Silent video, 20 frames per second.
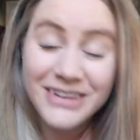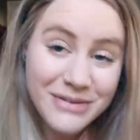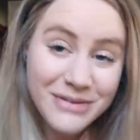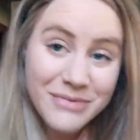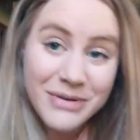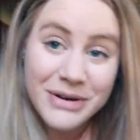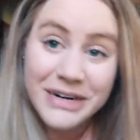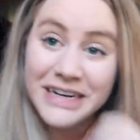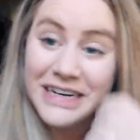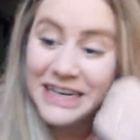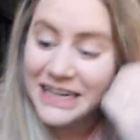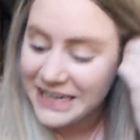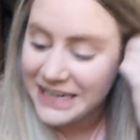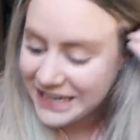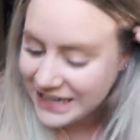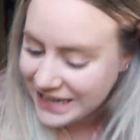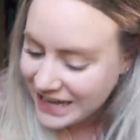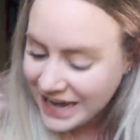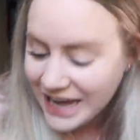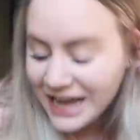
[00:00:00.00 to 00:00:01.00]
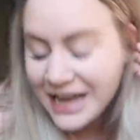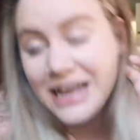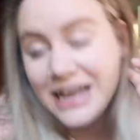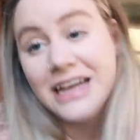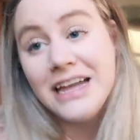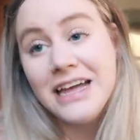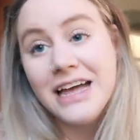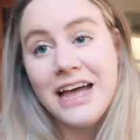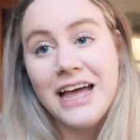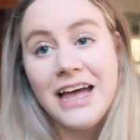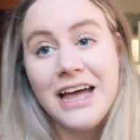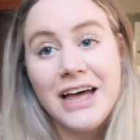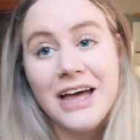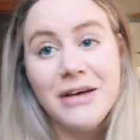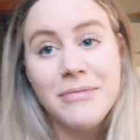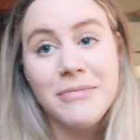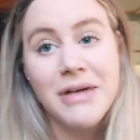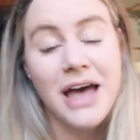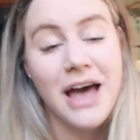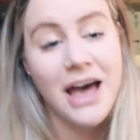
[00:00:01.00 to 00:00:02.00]
Good morning. I
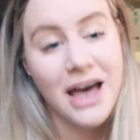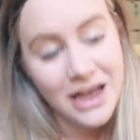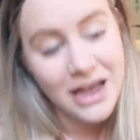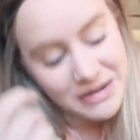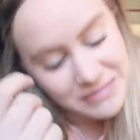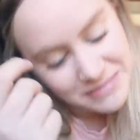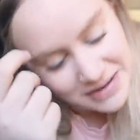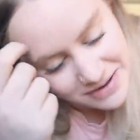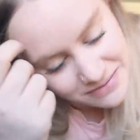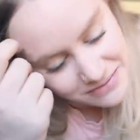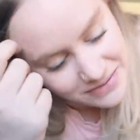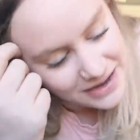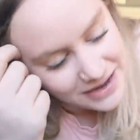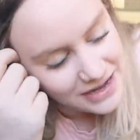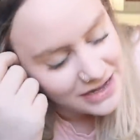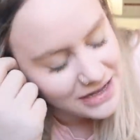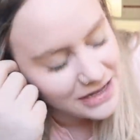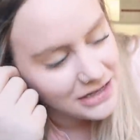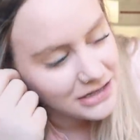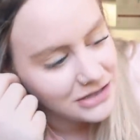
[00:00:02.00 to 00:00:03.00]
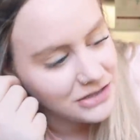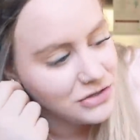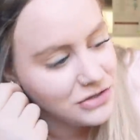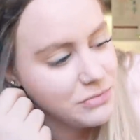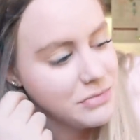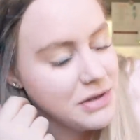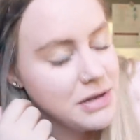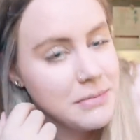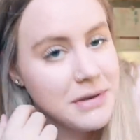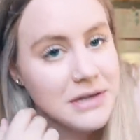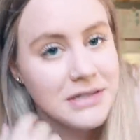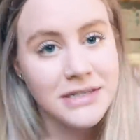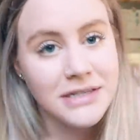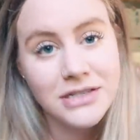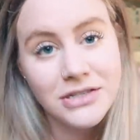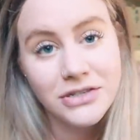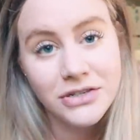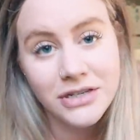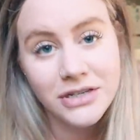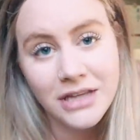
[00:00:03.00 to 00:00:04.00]
am on my way to meet my
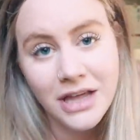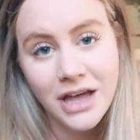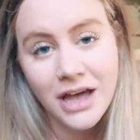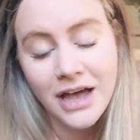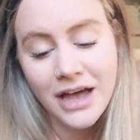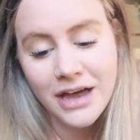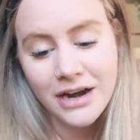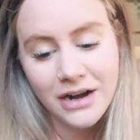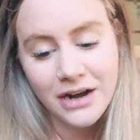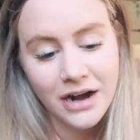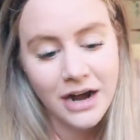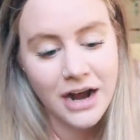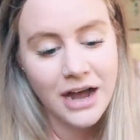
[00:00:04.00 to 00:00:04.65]
sister-in-law at her